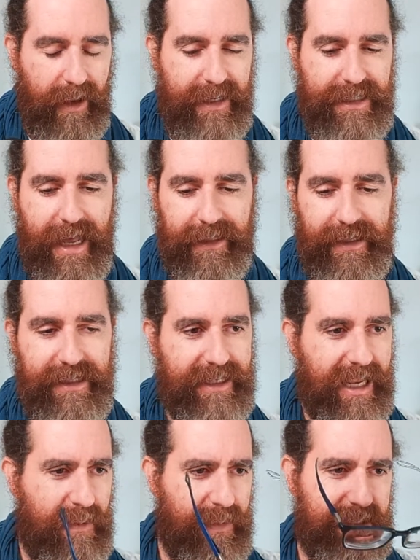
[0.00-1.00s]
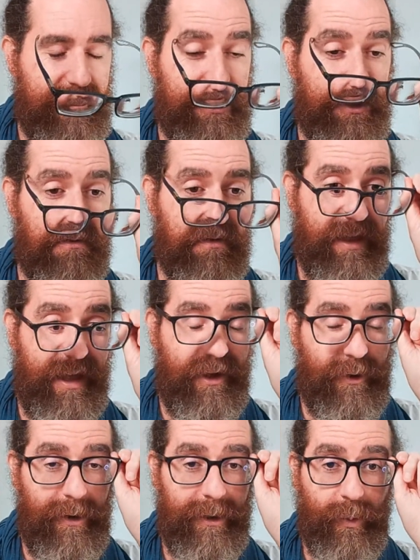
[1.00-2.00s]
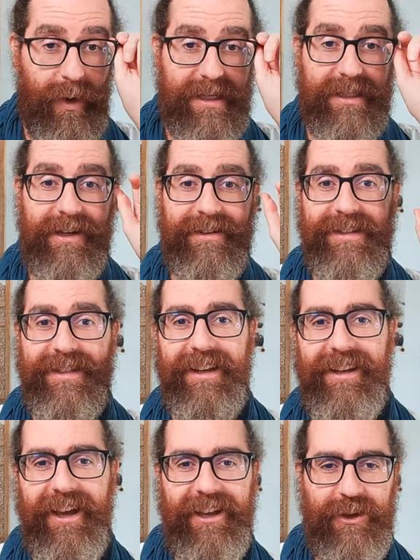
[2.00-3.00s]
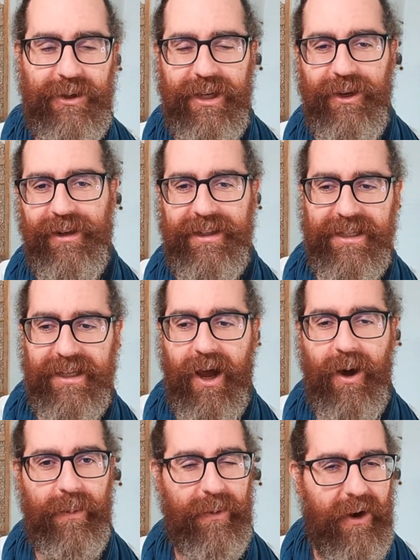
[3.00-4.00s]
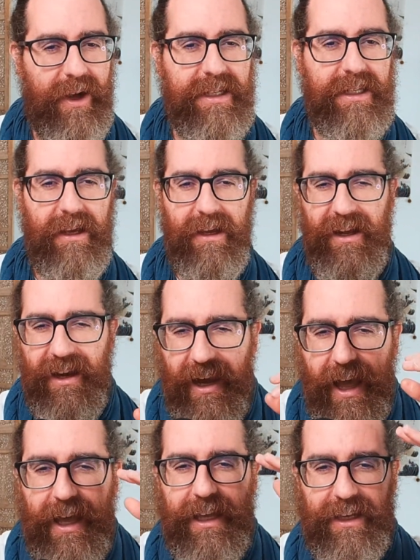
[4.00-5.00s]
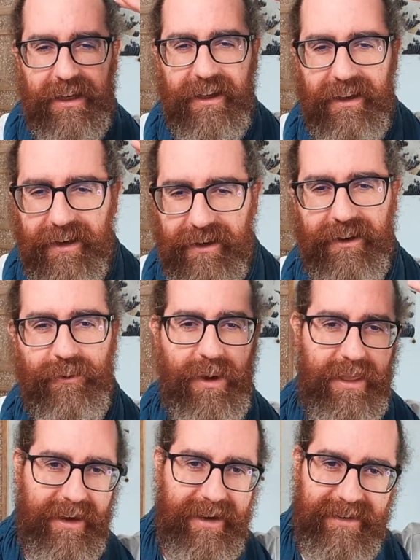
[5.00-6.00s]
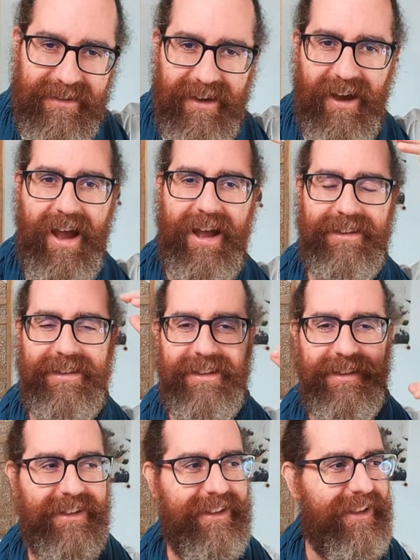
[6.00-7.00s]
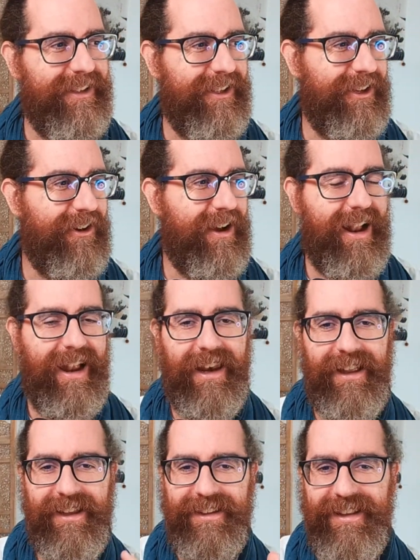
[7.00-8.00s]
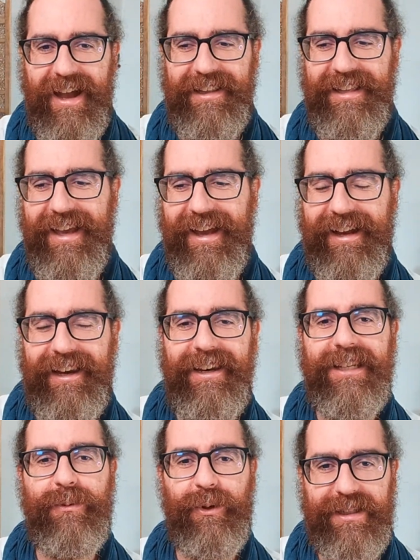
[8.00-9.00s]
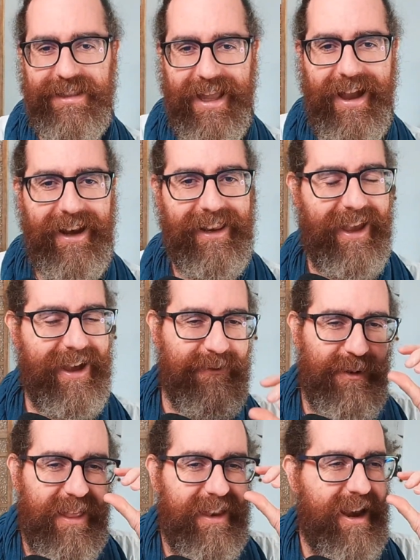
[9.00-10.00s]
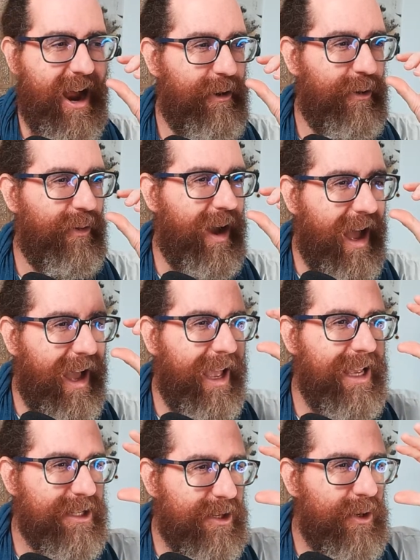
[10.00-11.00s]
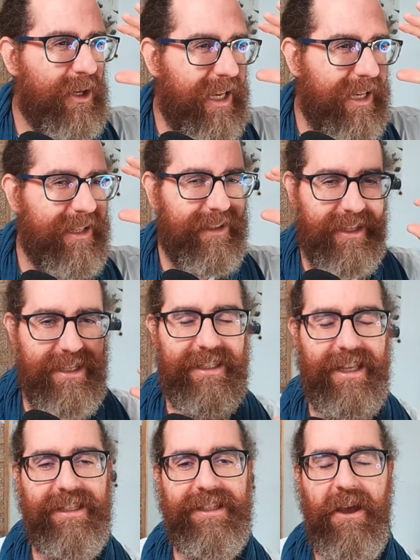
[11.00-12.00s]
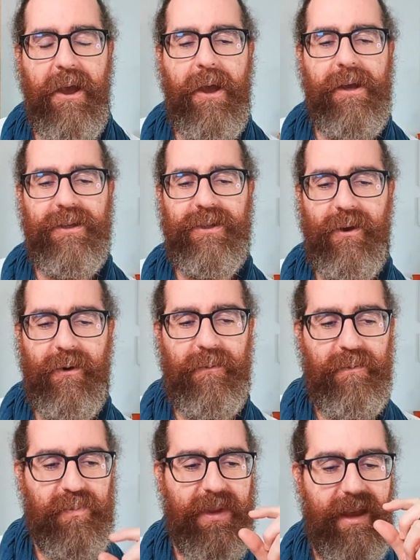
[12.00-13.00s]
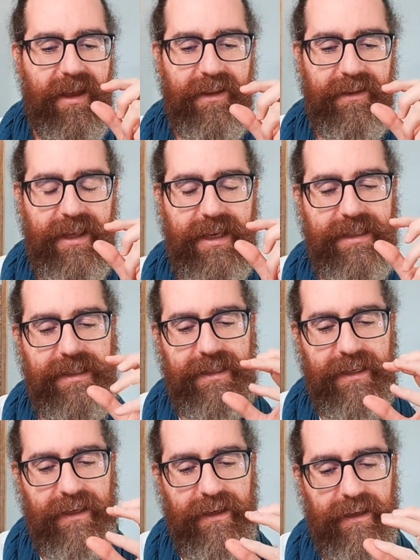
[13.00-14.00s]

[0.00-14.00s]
It's like these images of the old westerns. Yeah, you see all these cowboys like with a hat and, you know, at the Clint Eastwood style, yeah, with the narrow eyes looking in the distance. So this